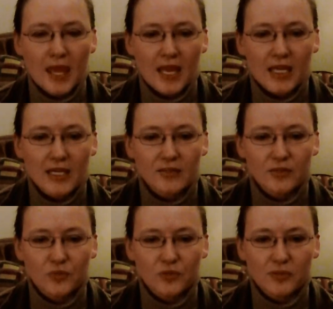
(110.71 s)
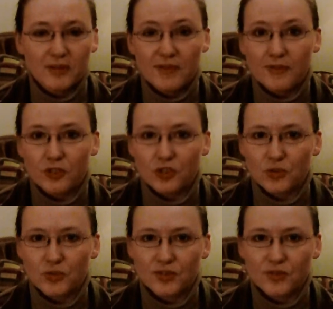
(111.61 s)
And one of my favorite
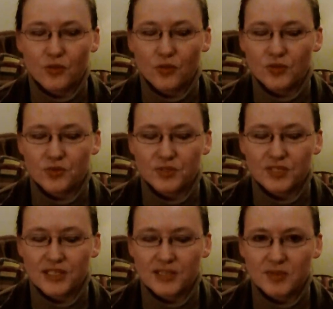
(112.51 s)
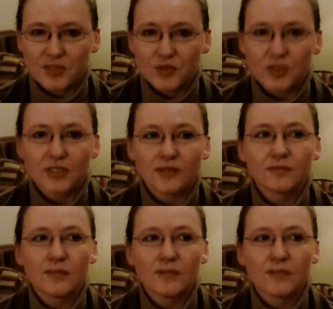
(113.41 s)
shows, of course, was Sesame Street.